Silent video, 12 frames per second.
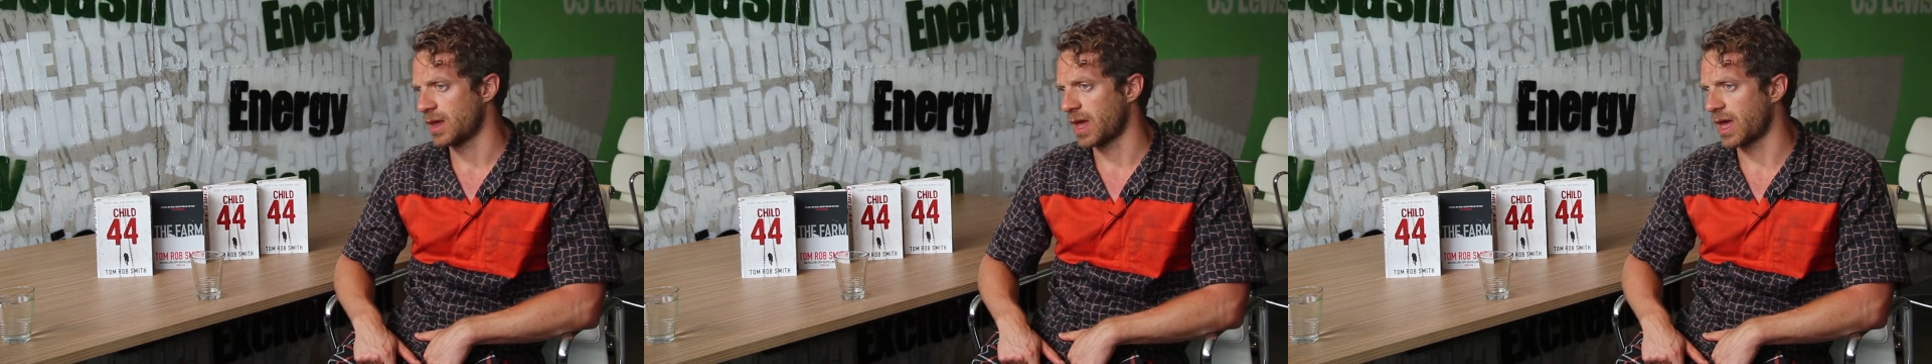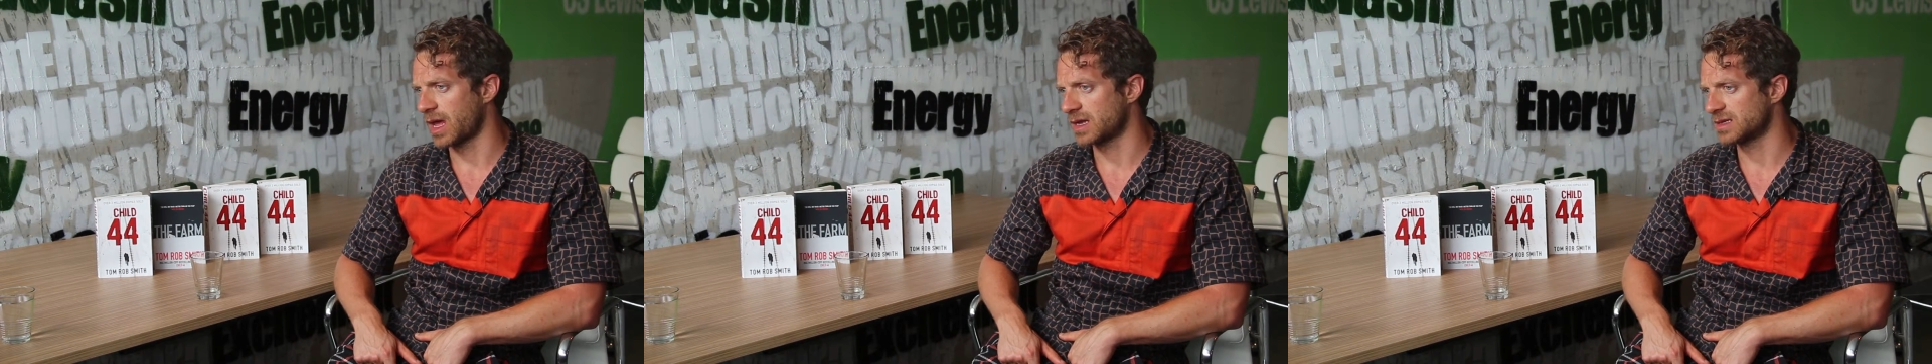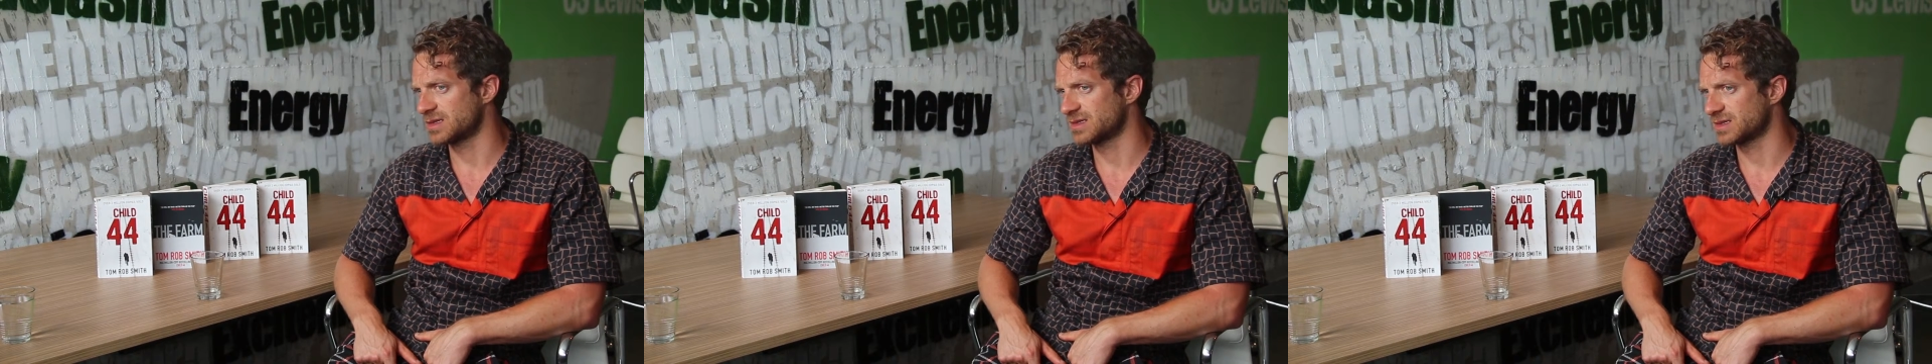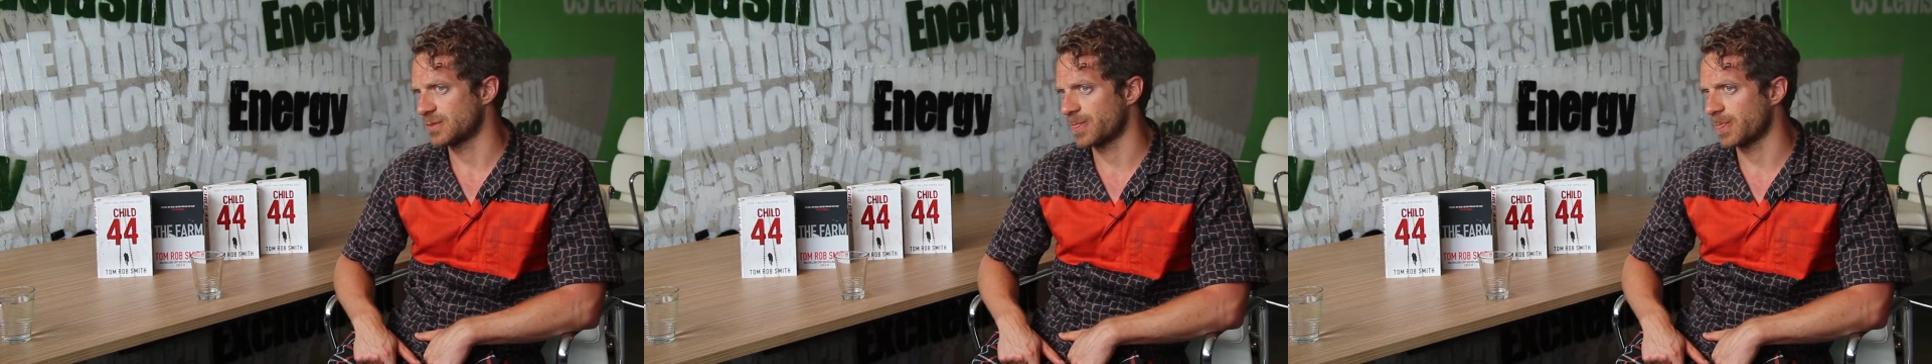
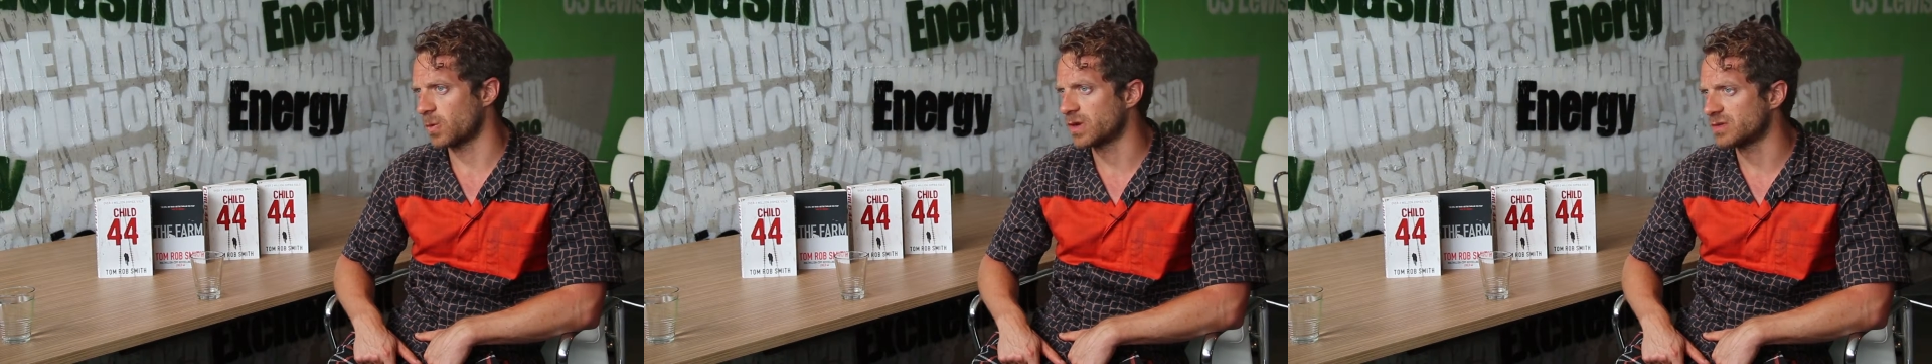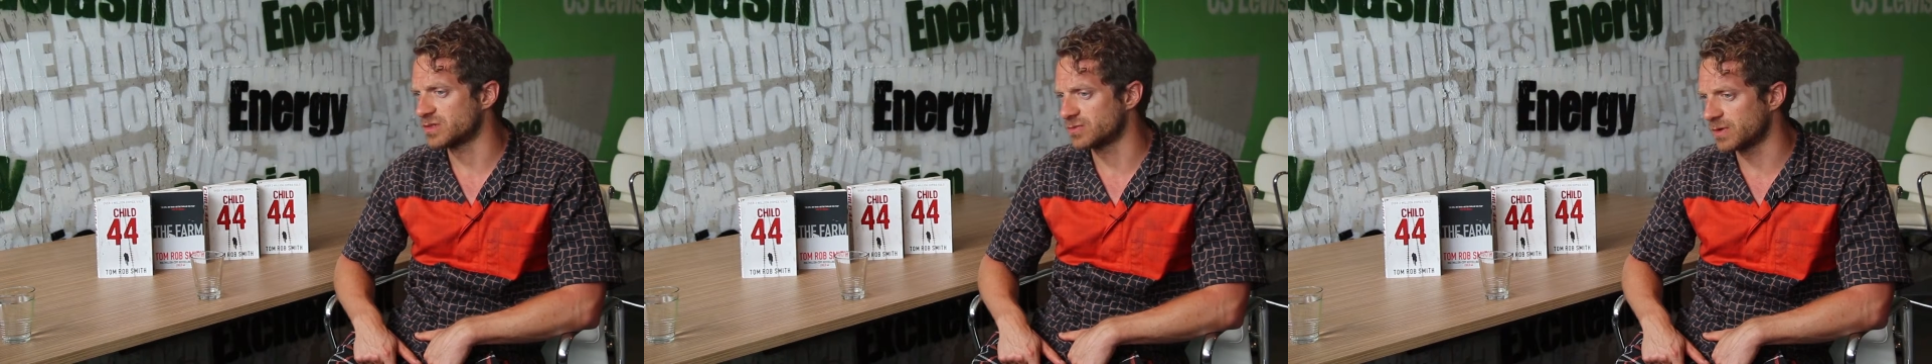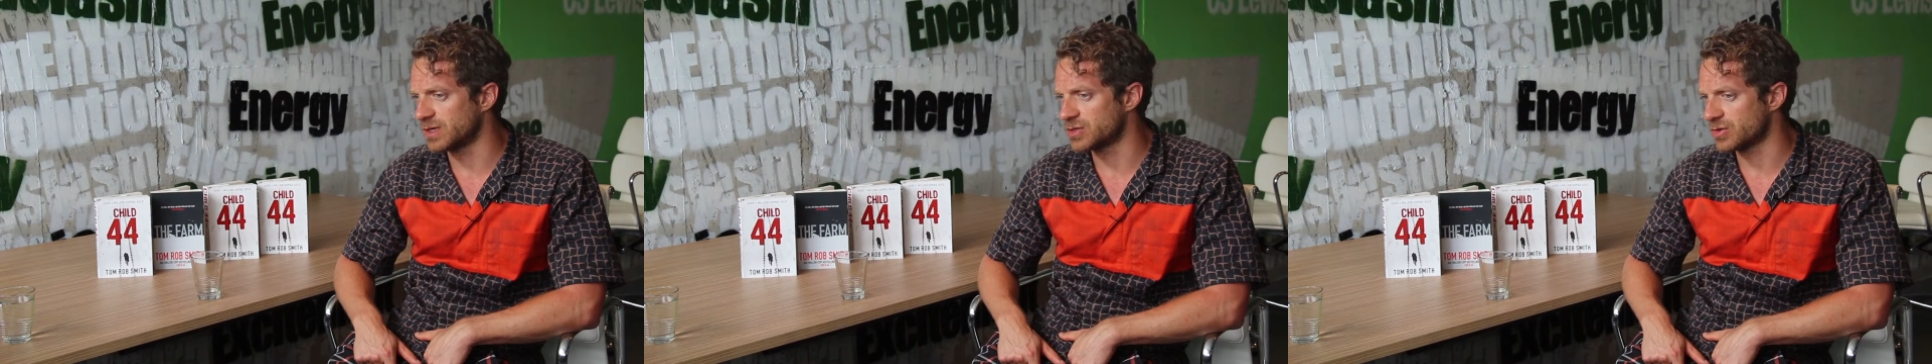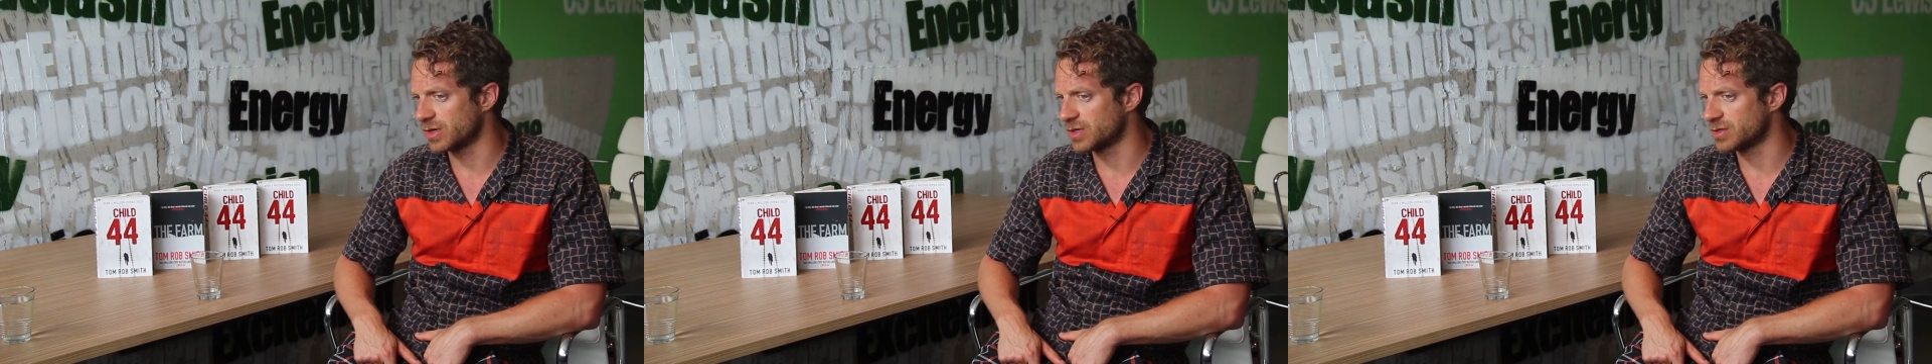And what I was really
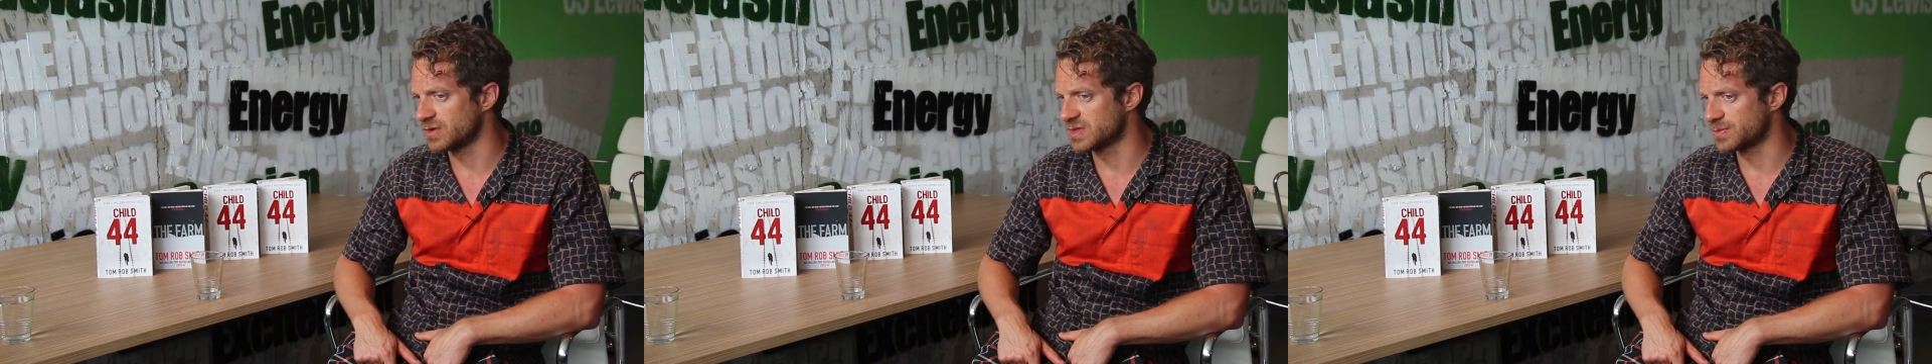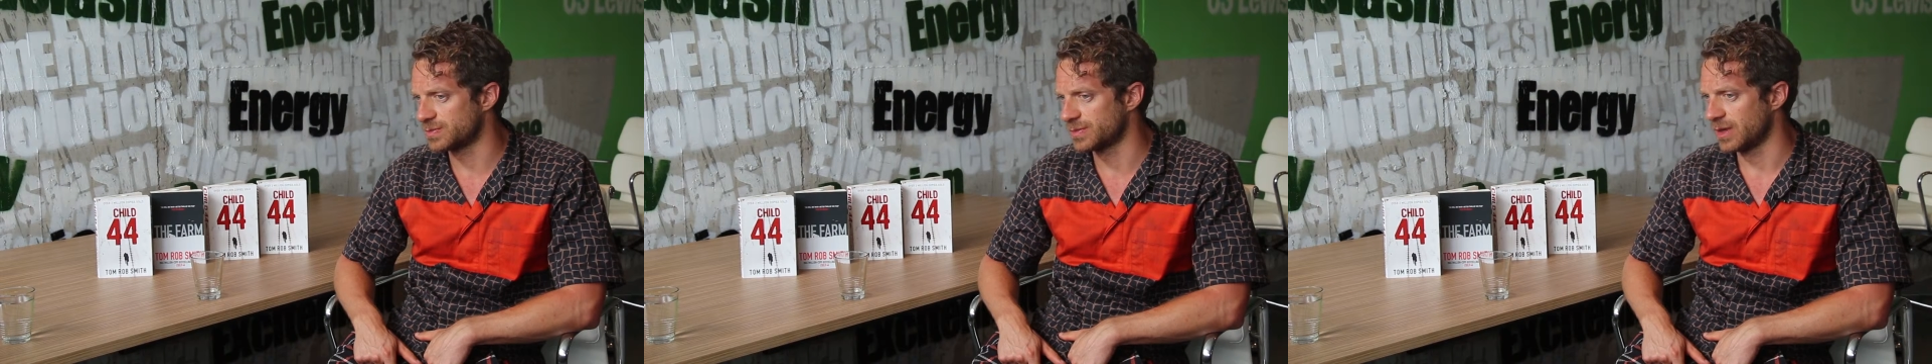trying to do is